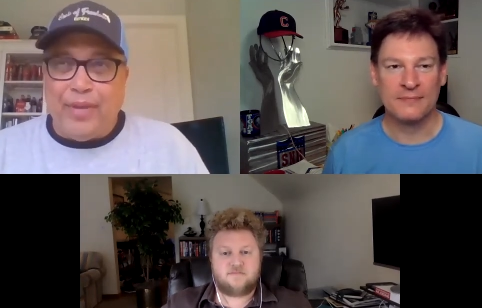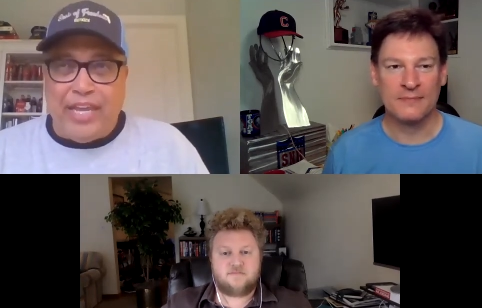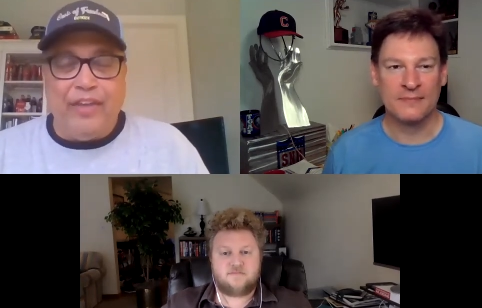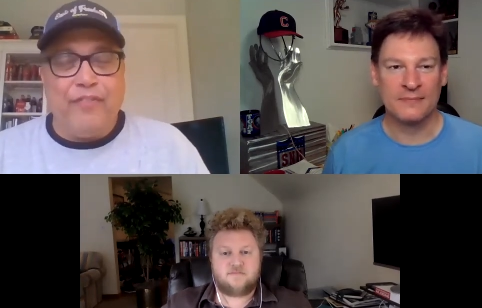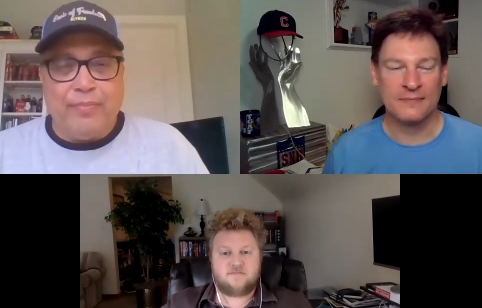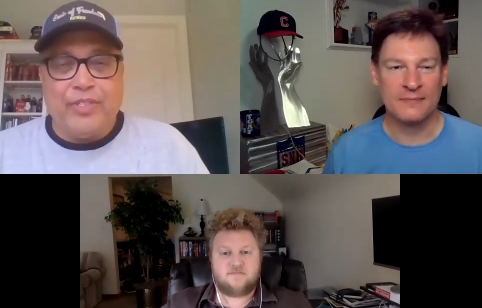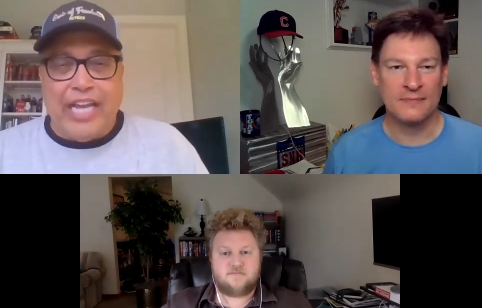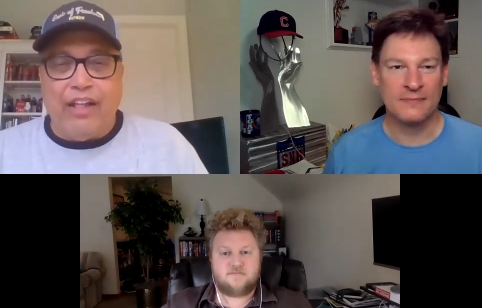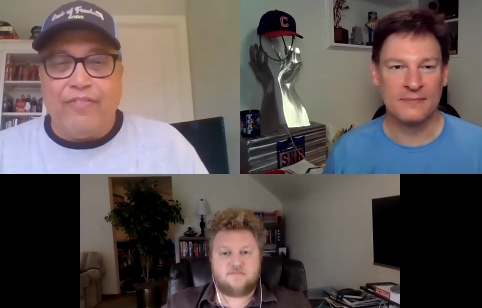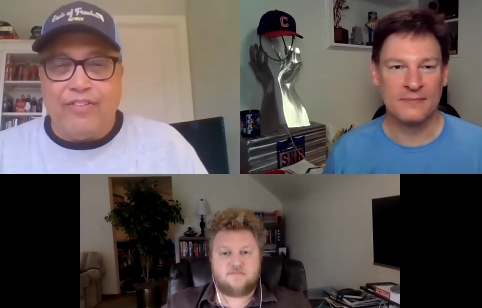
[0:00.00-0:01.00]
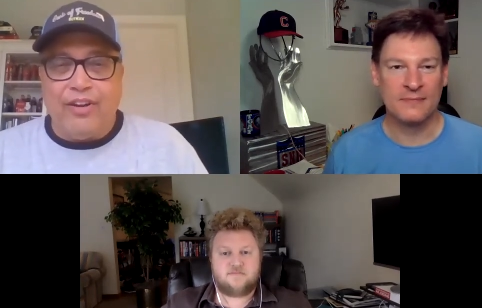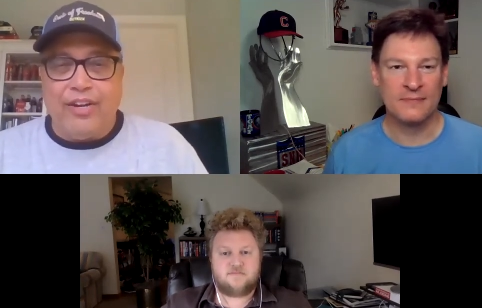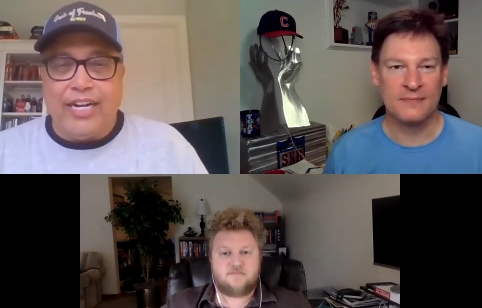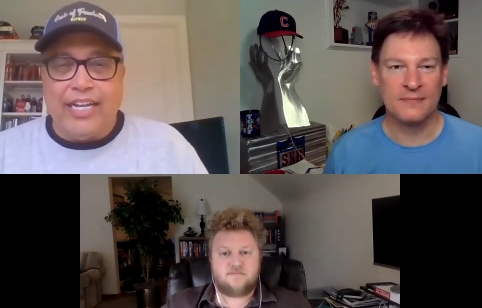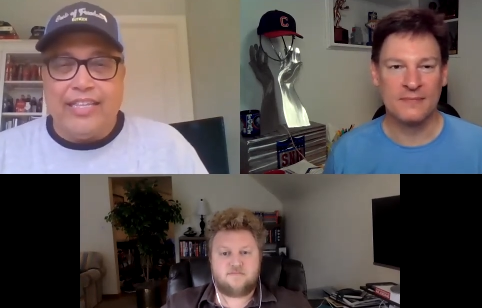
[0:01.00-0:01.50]
Speaker 1: being from south
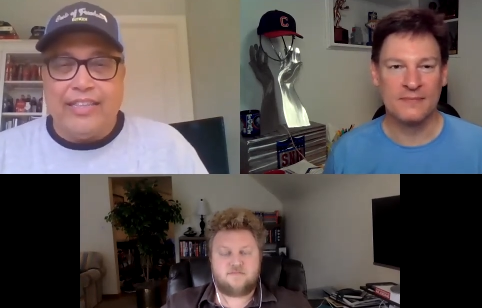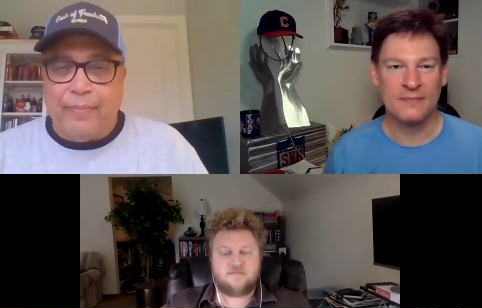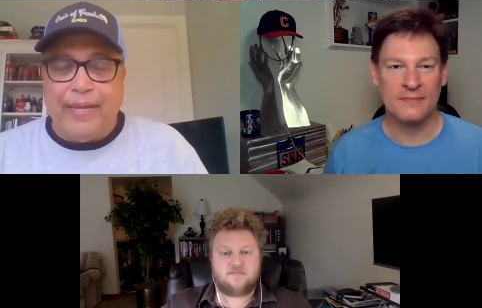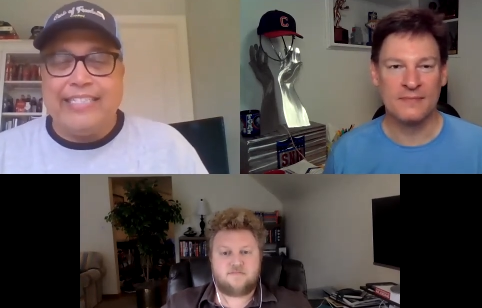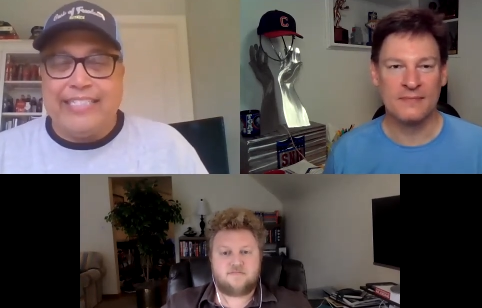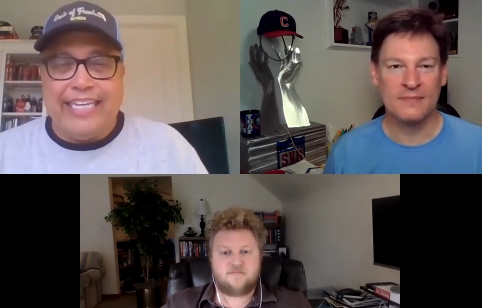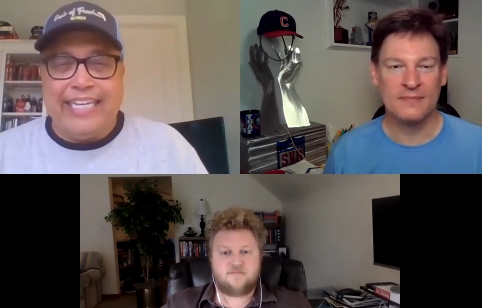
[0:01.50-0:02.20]
florida the best